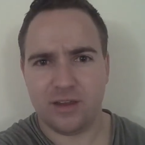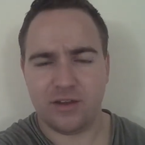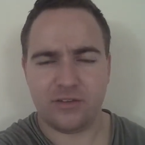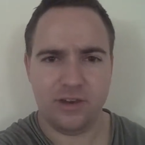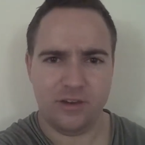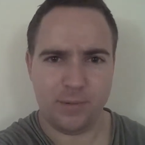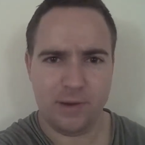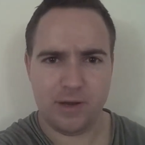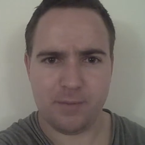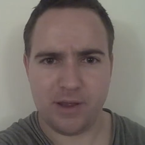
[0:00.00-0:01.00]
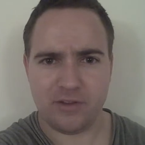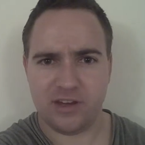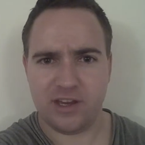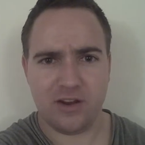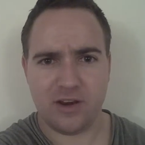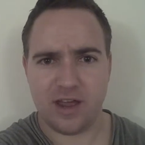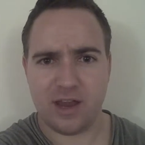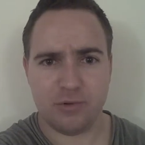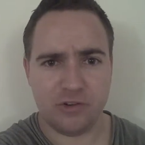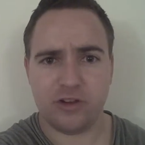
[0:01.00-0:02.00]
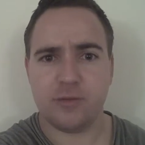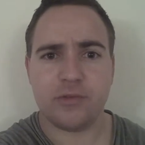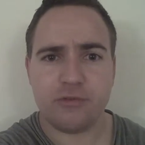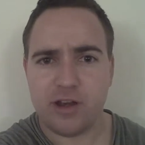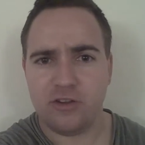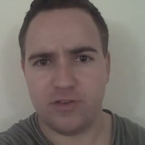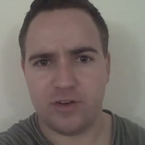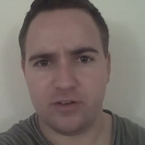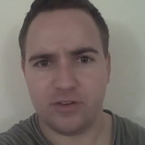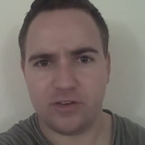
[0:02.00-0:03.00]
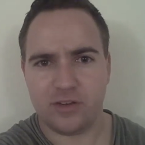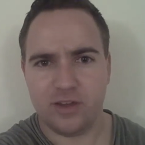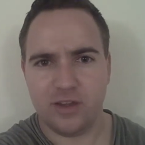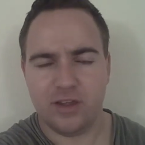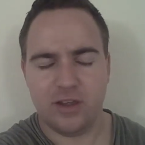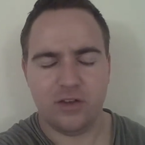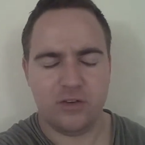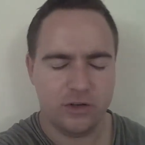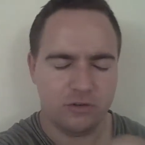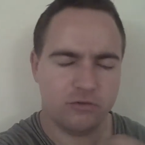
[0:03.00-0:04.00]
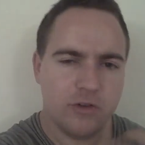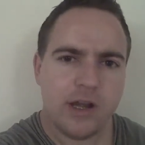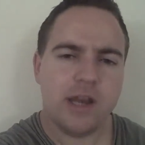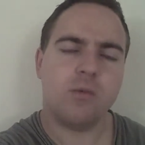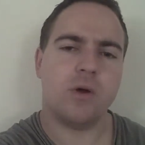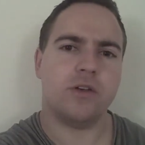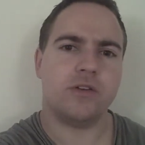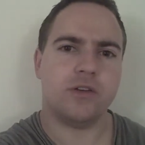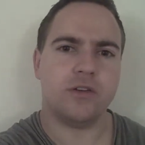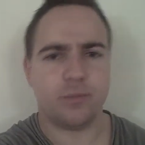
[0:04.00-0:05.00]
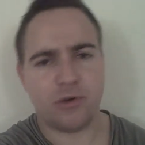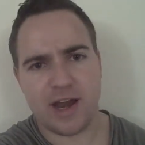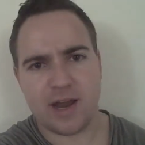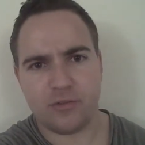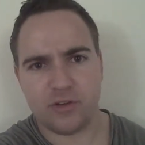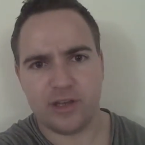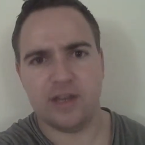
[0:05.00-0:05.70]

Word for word: Because these people you're passing it on, I presume, are friends of yours. Do you really want to perhaps